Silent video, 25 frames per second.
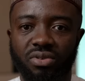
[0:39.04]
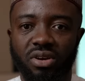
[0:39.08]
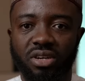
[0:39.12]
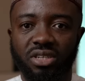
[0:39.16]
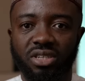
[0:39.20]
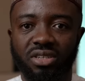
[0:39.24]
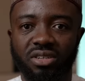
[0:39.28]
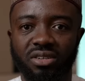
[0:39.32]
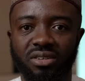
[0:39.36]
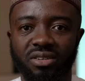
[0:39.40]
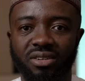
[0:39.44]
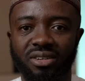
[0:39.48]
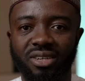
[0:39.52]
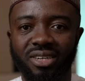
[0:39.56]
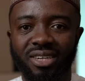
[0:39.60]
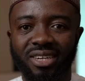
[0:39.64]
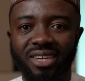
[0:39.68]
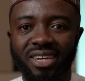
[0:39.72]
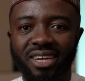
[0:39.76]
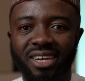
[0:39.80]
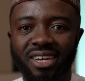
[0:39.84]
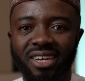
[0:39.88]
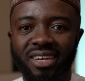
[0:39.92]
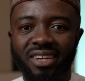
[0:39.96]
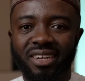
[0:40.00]
Russia.
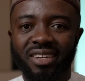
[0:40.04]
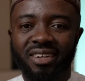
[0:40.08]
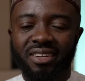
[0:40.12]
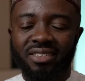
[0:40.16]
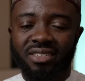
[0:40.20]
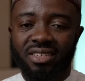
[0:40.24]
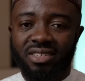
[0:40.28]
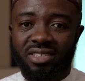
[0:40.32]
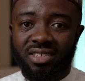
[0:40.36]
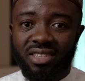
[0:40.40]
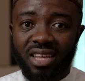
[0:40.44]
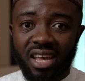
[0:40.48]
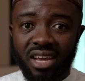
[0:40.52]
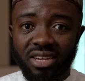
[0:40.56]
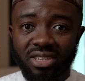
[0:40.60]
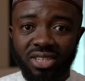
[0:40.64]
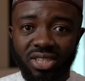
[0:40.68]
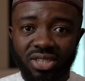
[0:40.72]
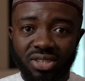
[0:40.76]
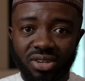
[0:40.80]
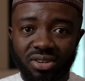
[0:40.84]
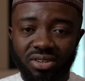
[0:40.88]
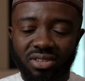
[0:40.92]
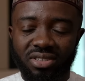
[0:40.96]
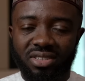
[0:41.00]
The
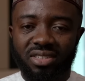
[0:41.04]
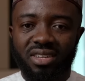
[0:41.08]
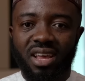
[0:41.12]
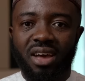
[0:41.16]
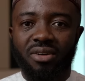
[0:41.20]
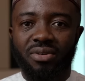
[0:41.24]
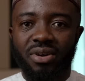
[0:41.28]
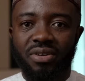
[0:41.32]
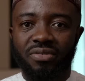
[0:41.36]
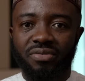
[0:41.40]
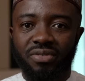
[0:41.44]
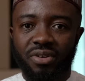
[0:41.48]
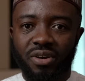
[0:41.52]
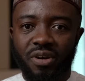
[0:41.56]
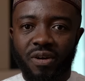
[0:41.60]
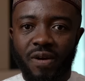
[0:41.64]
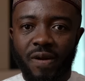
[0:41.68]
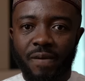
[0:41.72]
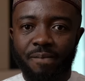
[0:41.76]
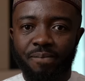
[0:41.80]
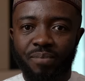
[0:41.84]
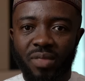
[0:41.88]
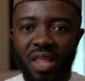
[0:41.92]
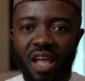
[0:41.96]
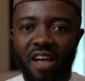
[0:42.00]
sanctions, however,
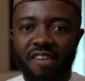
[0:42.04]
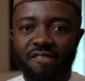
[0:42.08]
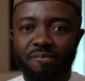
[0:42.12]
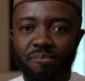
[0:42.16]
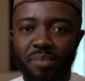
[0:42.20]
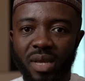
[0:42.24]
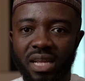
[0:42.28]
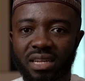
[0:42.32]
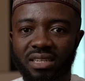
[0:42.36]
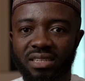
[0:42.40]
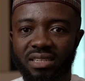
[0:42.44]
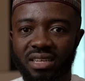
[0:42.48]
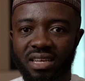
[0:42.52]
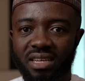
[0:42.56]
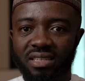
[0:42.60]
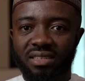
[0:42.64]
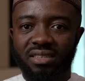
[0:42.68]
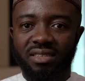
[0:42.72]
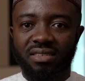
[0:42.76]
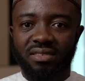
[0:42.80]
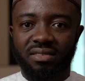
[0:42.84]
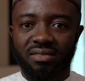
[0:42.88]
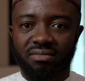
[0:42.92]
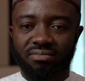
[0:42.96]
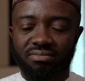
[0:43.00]
have made
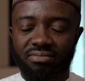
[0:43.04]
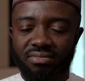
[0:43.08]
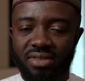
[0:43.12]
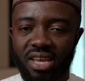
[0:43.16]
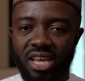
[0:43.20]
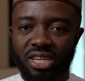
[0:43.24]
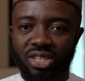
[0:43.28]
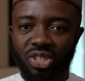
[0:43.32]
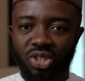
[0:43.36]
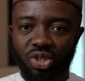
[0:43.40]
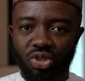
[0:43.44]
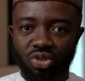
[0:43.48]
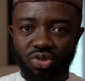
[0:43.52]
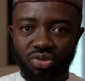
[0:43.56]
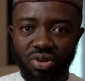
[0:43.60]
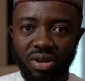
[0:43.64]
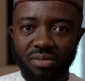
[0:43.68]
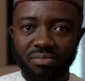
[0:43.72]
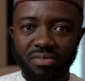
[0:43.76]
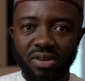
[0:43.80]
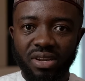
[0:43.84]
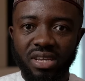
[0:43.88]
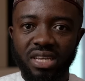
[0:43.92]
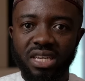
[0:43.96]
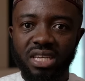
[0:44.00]
it
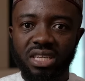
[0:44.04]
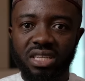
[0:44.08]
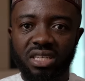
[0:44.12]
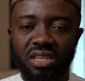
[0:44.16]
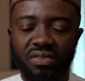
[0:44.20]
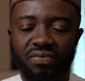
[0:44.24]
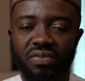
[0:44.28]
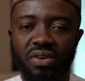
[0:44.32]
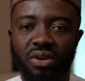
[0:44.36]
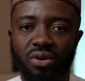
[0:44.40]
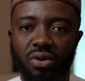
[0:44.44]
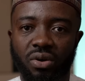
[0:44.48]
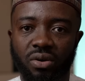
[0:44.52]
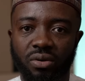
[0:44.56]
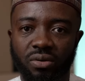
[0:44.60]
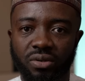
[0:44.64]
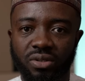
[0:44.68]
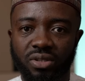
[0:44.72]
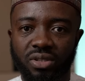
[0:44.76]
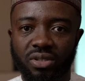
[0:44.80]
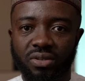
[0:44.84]
extremely difficult.